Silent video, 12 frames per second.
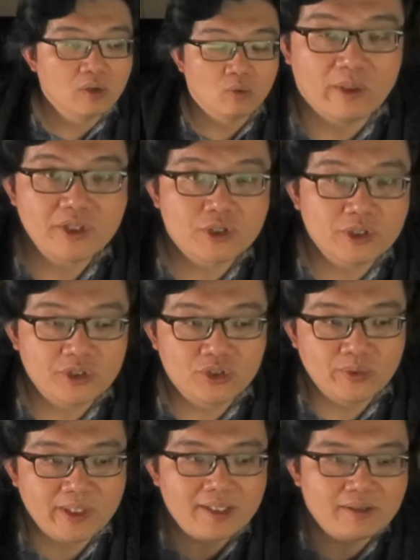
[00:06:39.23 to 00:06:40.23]
what you're going to
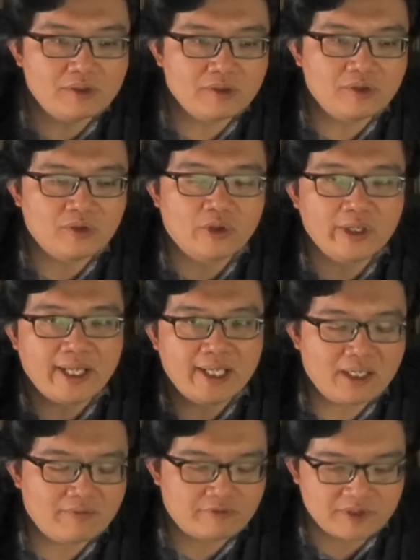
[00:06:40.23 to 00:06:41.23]
do you're going to end
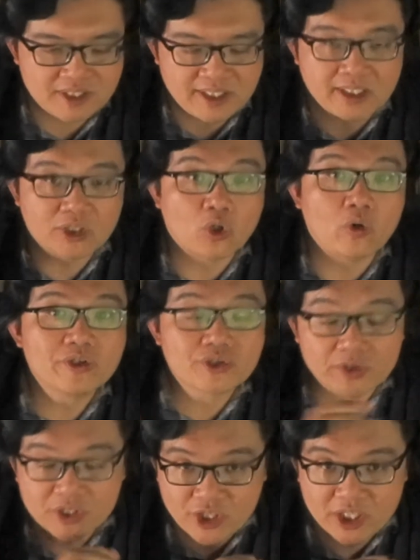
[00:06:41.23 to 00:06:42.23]
up, firstly, the tone's going
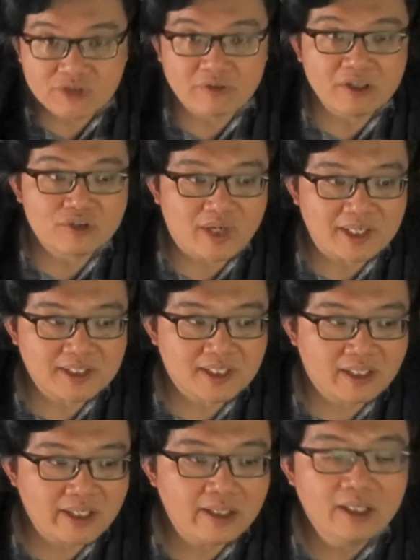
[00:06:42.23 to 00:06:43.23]
to change very
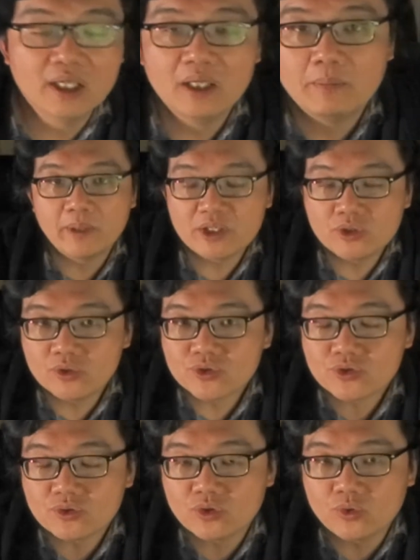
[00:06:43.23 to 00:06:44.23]
drastically, but you're
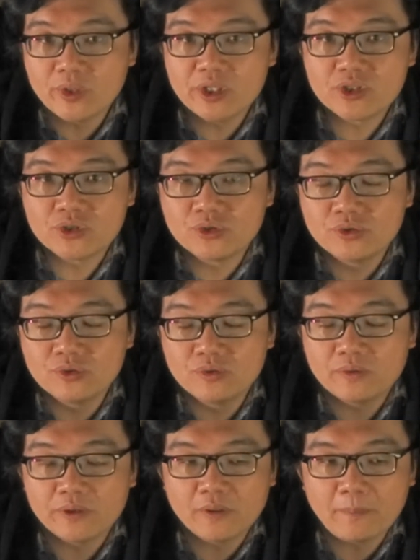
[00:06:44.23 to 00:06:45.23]
also going
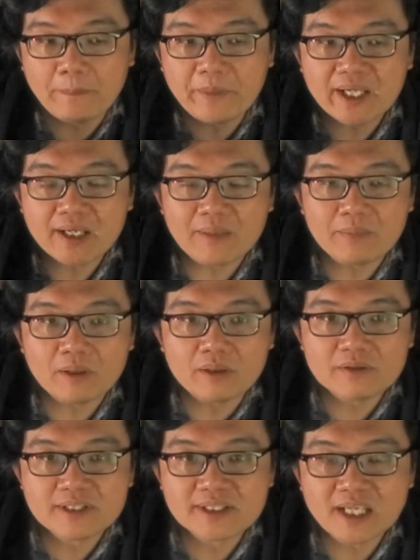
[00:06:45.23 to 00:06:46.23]
to, pick up
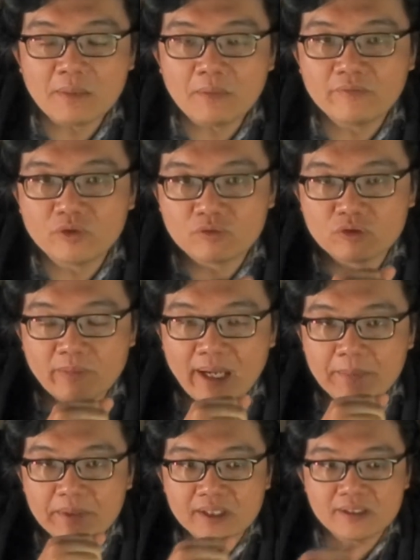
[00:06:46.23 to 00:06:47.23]
some of the room
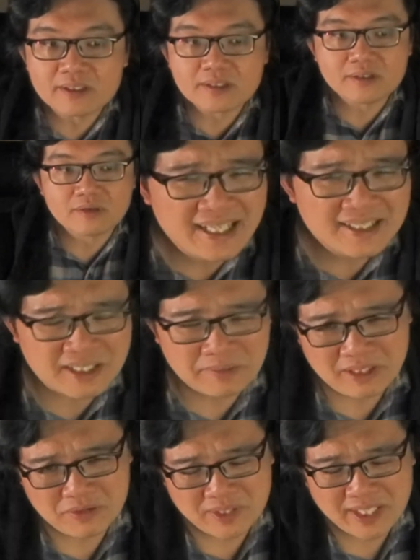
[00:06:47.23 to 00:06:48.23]
ambience, and
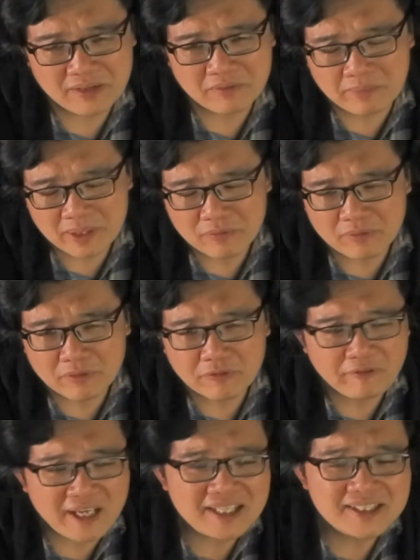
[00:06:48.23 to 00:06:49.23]
sometimes you get a bit of a
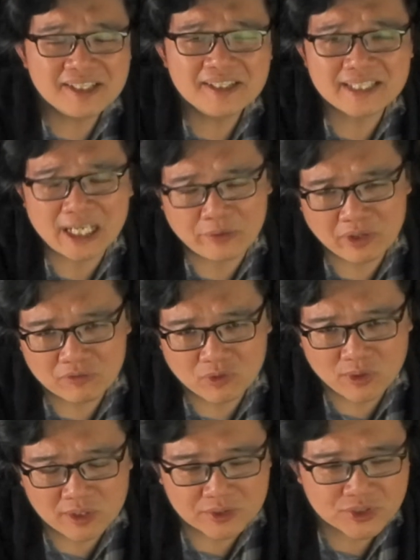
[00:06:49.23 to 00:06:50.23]
phasey sounding
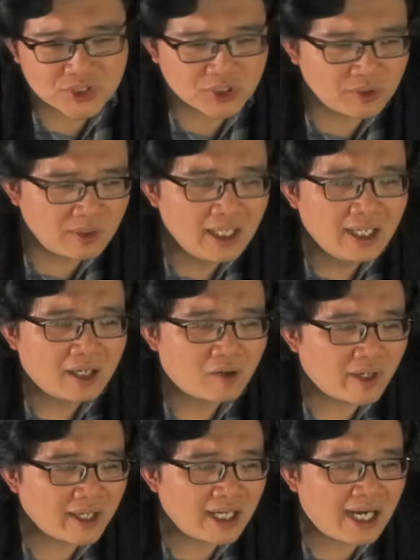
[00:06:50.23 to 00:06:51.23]
vocal. So,
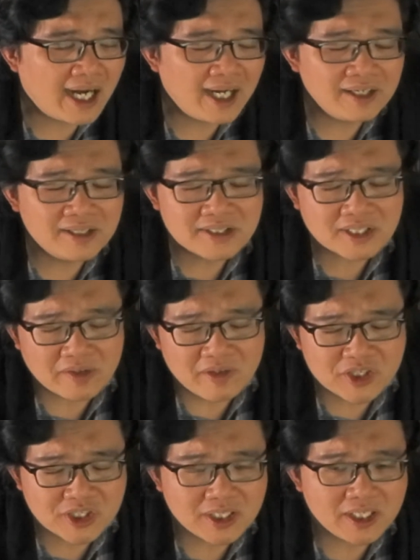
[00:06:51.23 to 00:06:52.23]
right, I highly
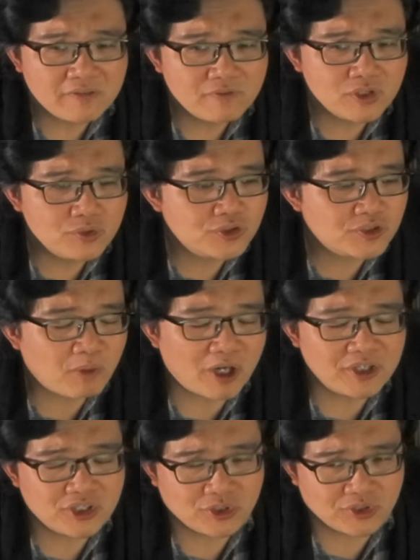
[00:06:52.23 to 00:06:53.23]
discourage it. If you
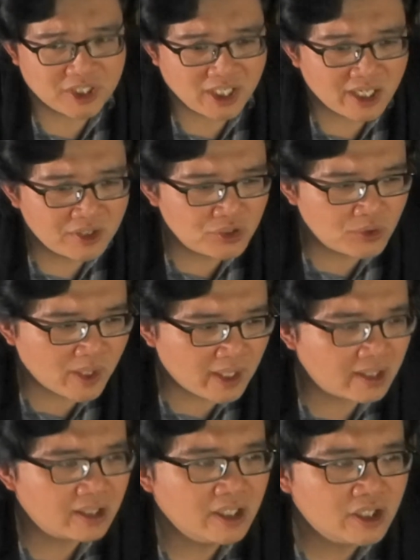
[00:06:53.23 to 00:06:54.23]
spot your singer doing
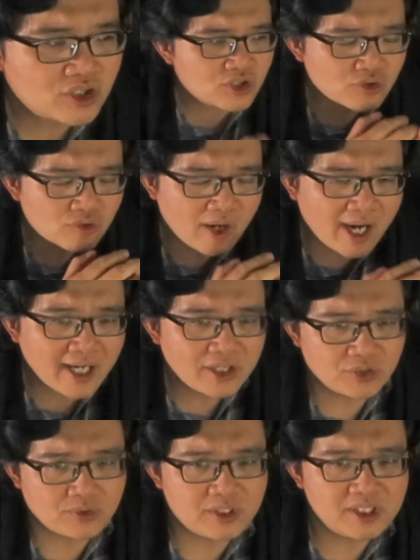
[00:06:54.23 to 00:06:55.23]
it, try
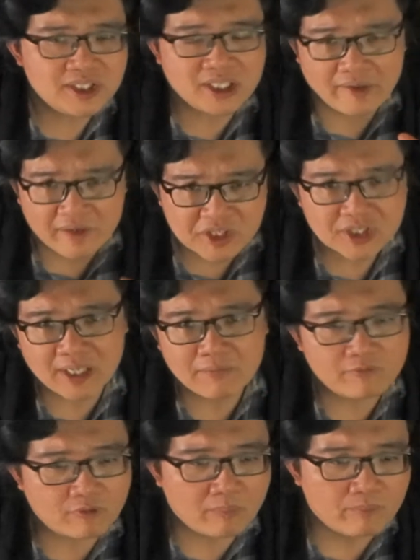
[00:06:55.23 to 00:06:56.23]
to discourage them
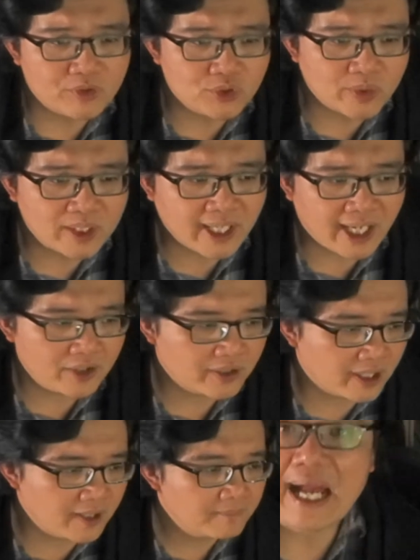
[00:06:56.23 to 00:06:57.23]
from doing that,
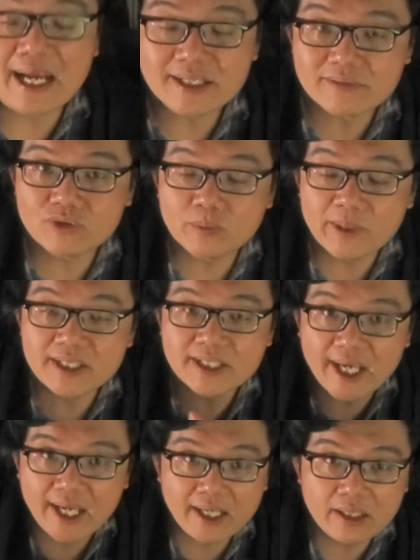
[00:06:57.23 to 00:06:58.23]
okay? Ask them to
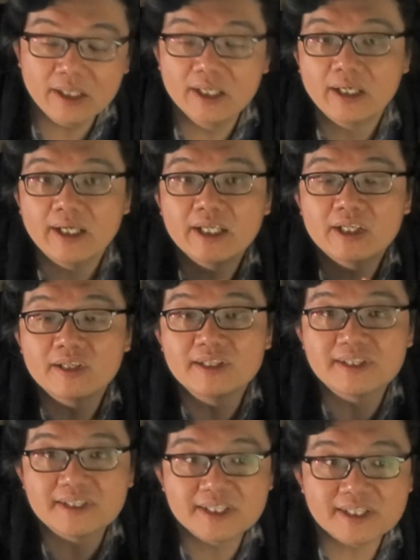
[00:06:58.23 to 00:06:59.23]
maintain a
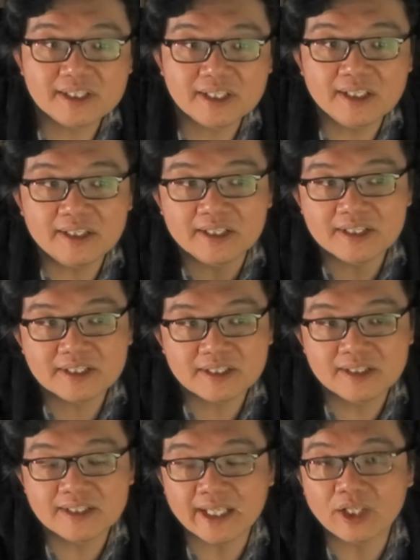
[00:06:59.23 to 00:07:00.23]
consistent
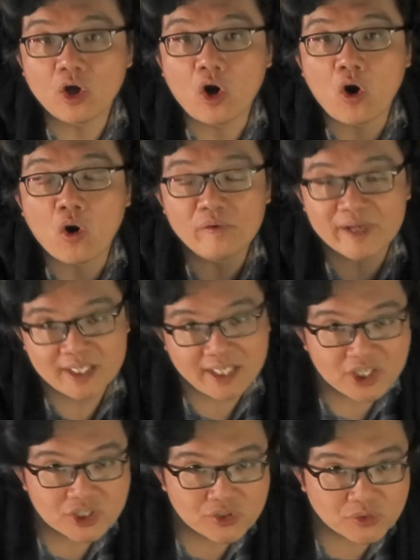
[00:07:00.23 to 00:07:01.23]
distance and
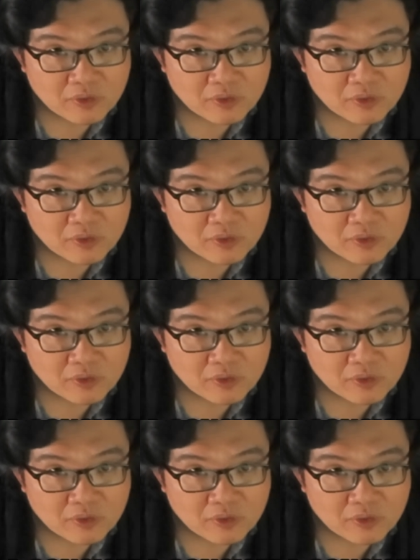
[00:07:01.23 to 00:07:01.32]
orientation to